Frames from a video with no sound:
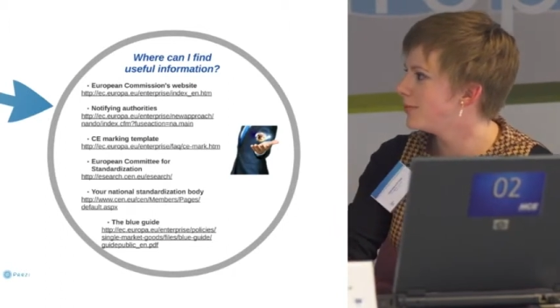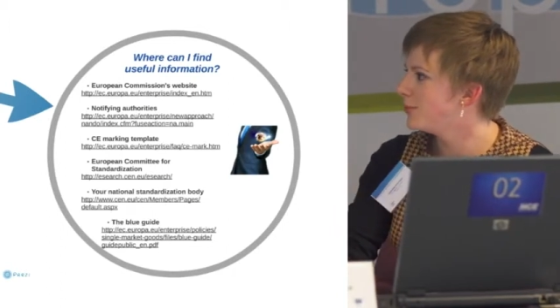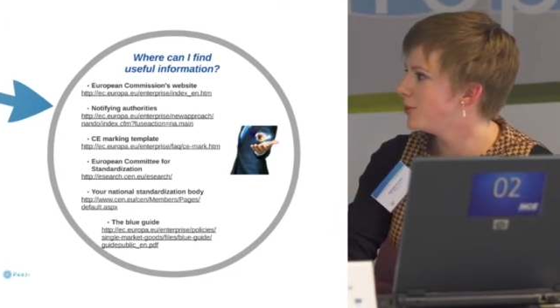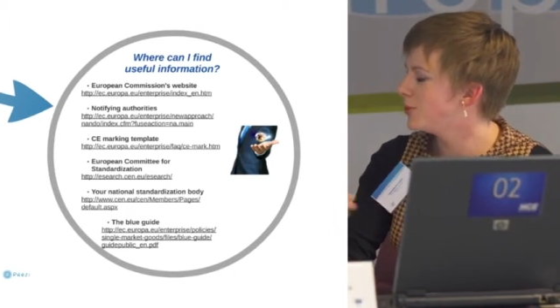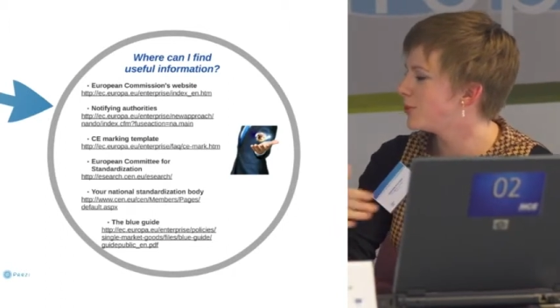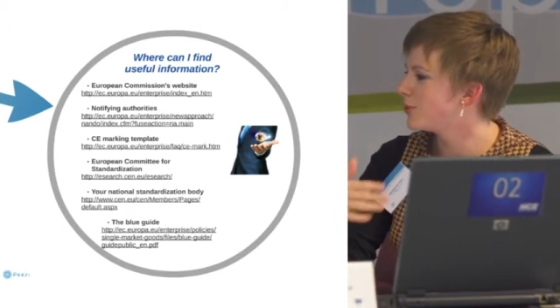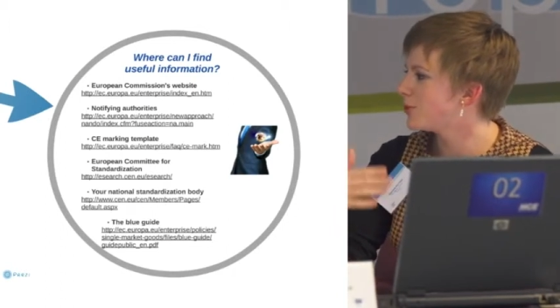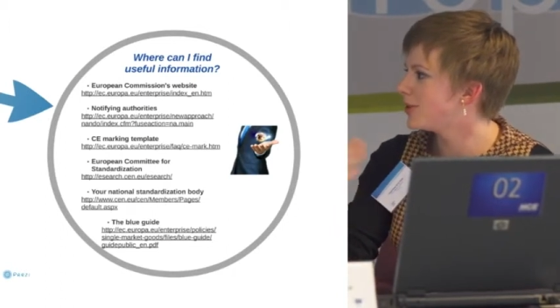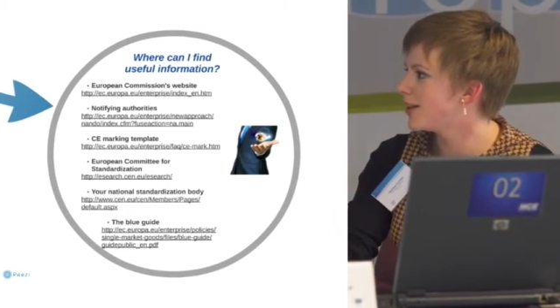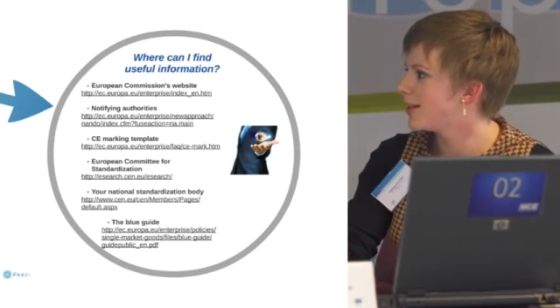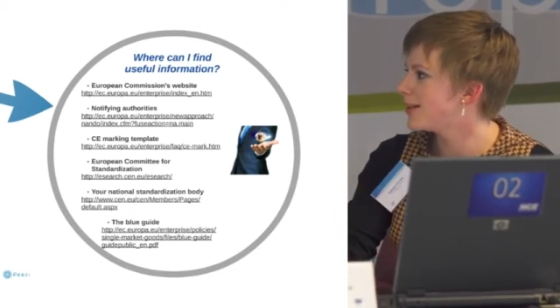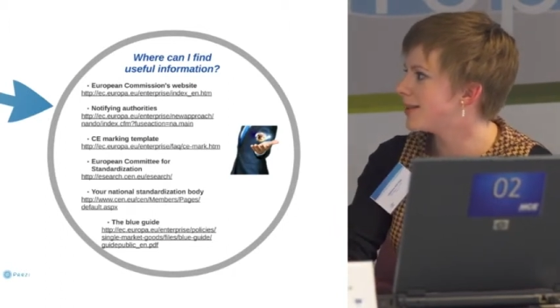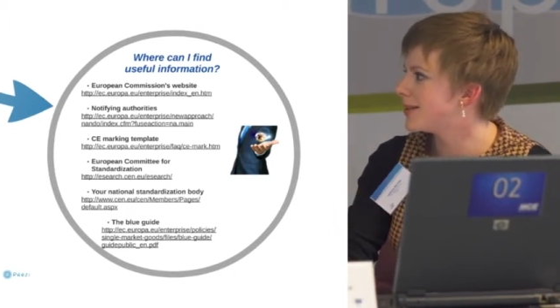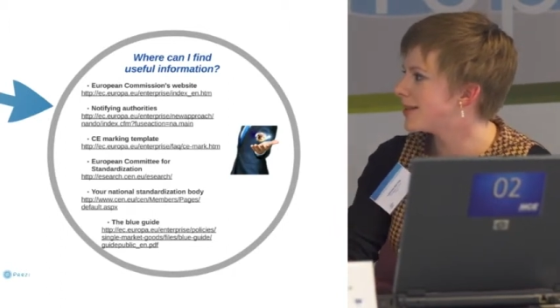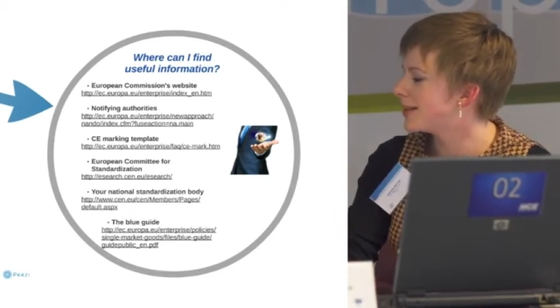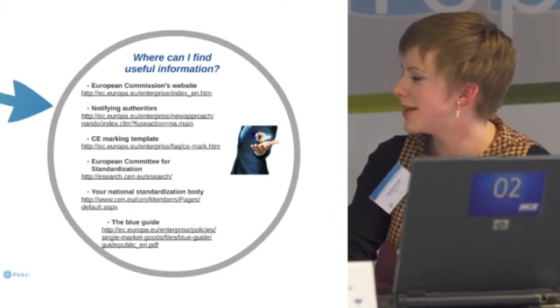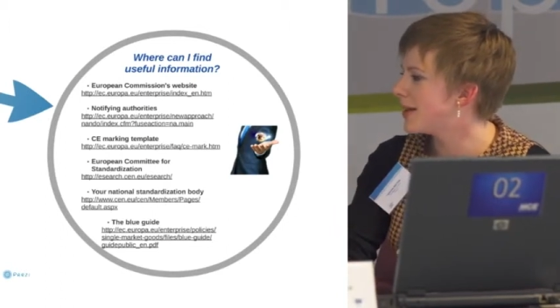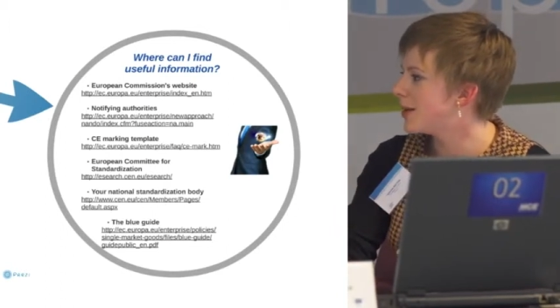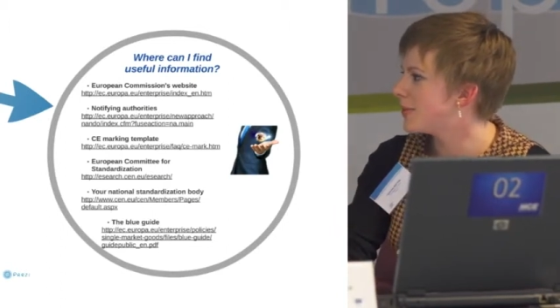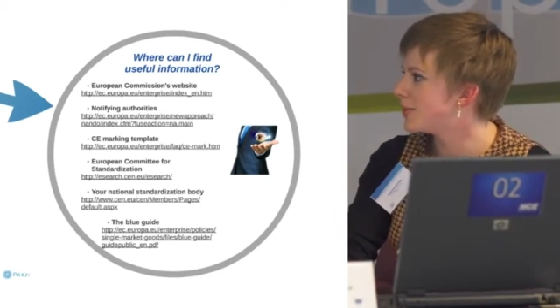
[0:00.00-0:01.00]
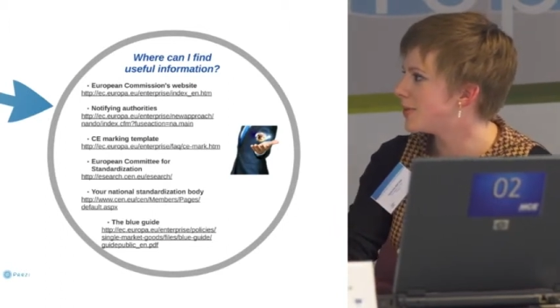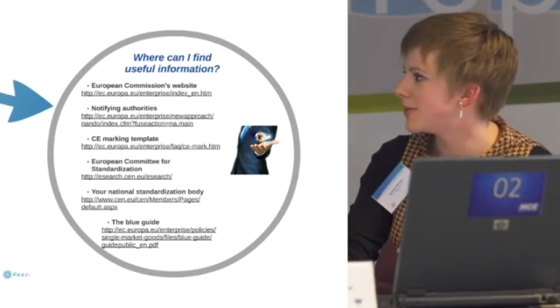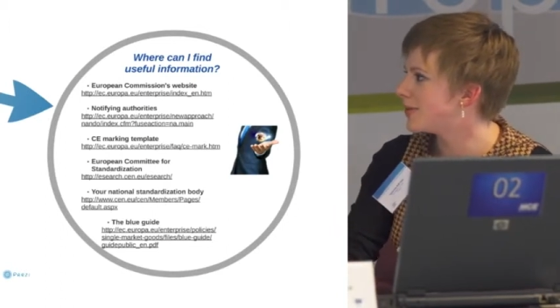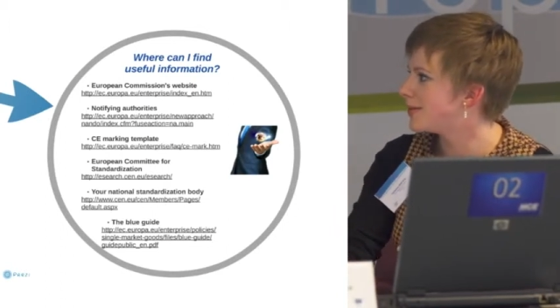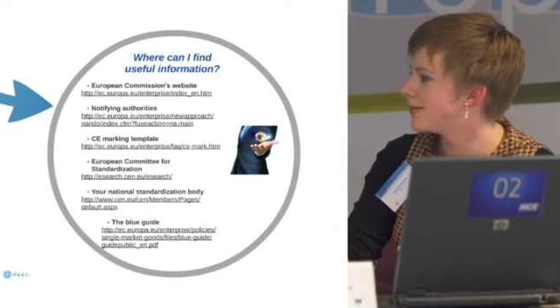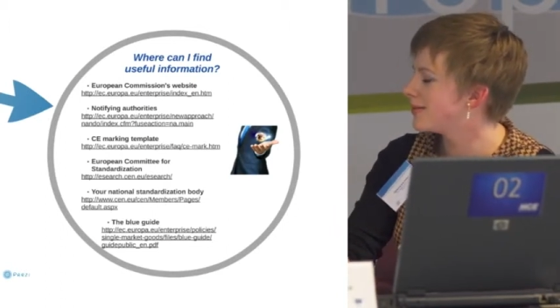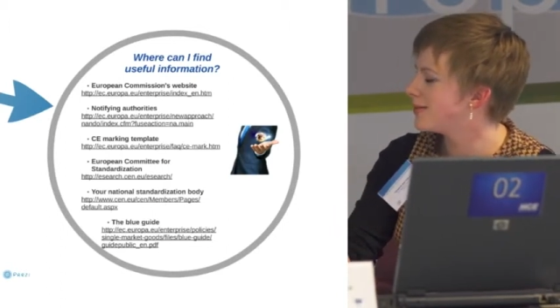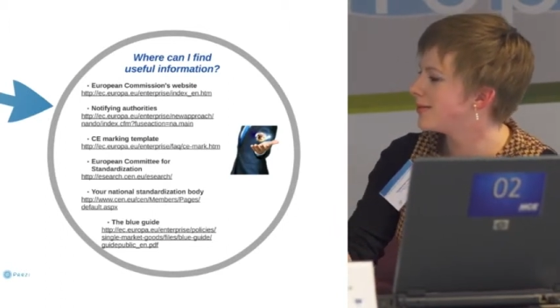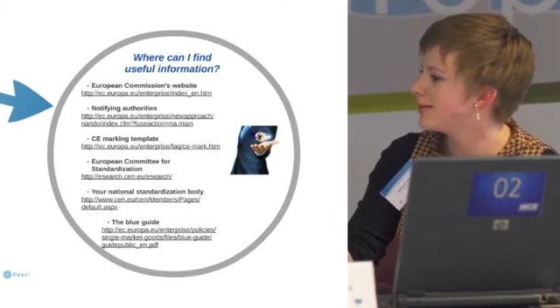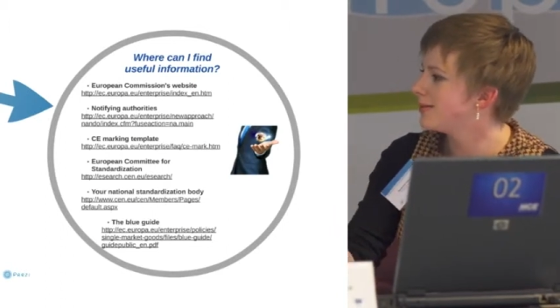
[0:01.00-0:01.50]
to that
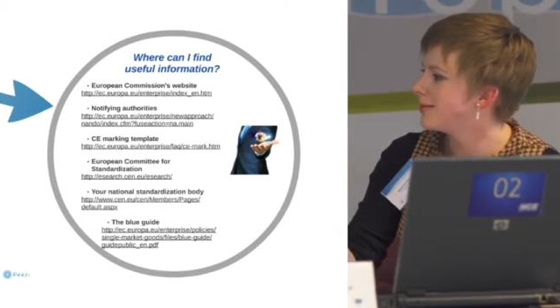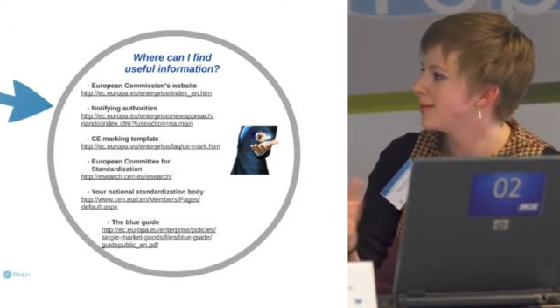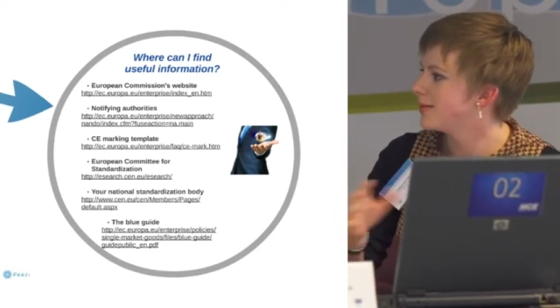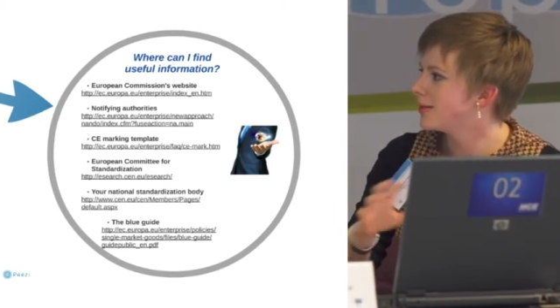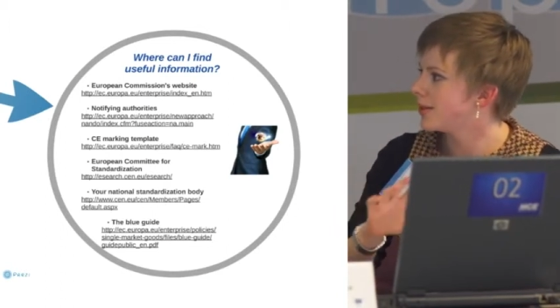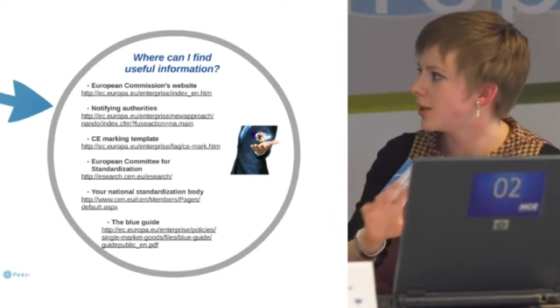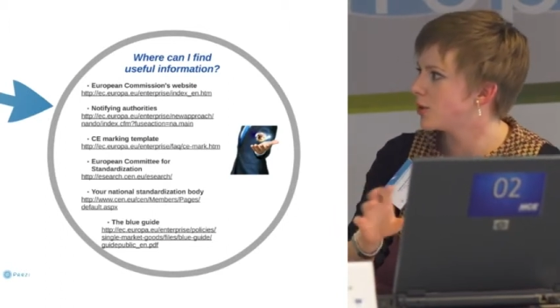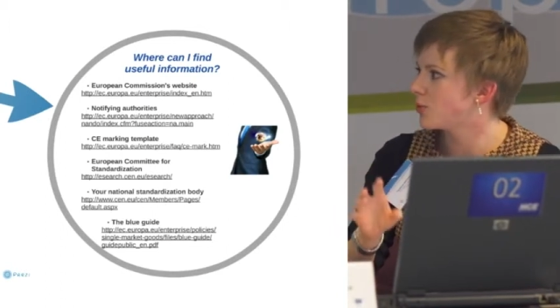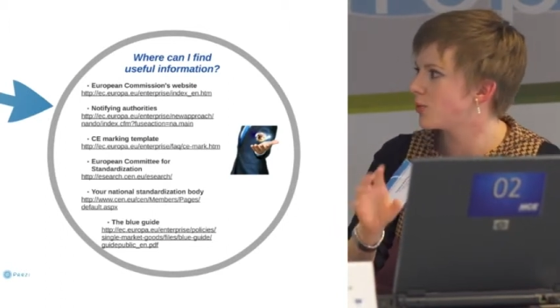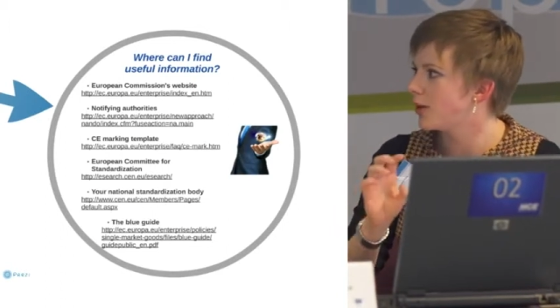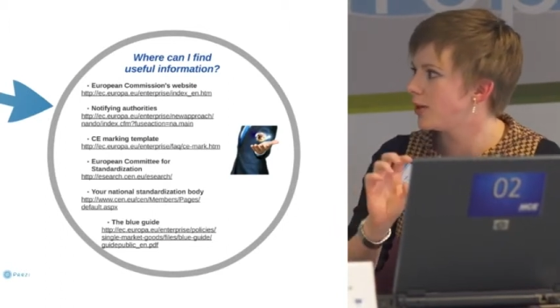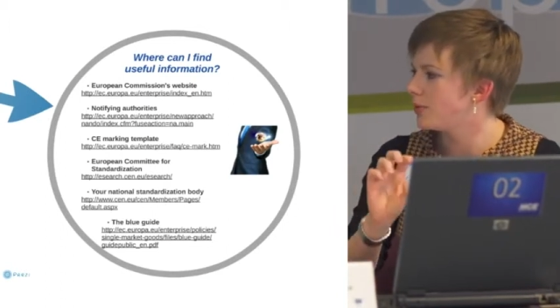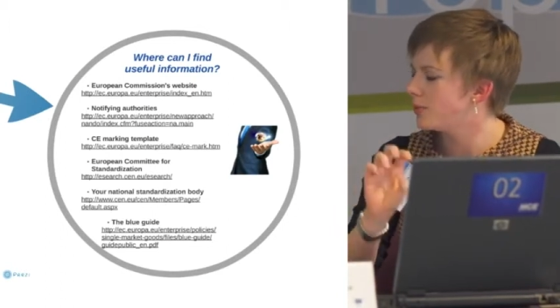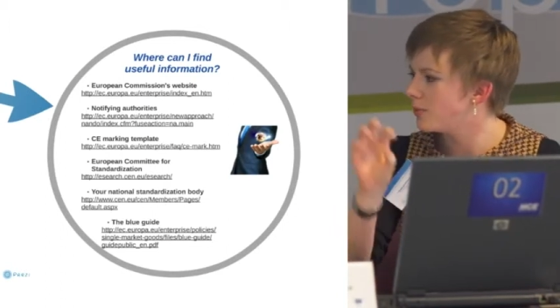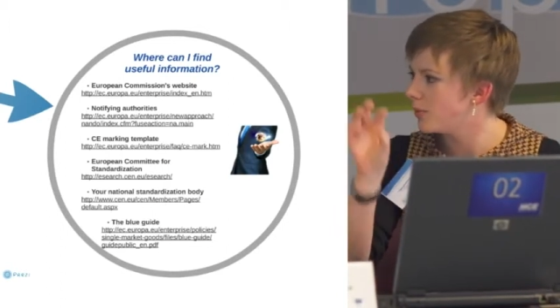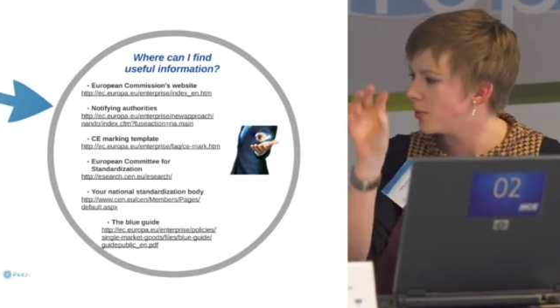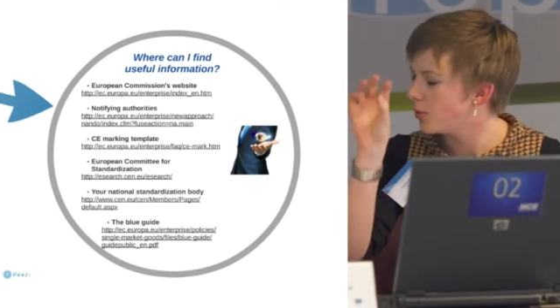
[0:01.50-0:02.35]
steps. That's why